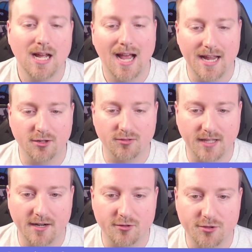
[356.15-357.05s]
and your
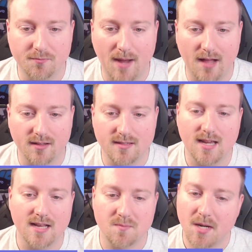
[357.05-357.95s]
Layer 2 balance
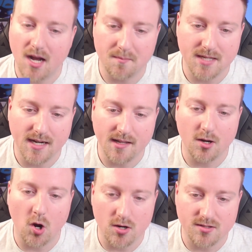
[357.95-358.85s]
has been updated
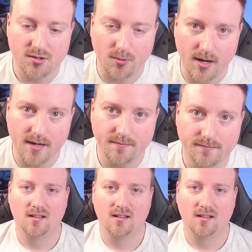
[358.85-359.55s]
on screen.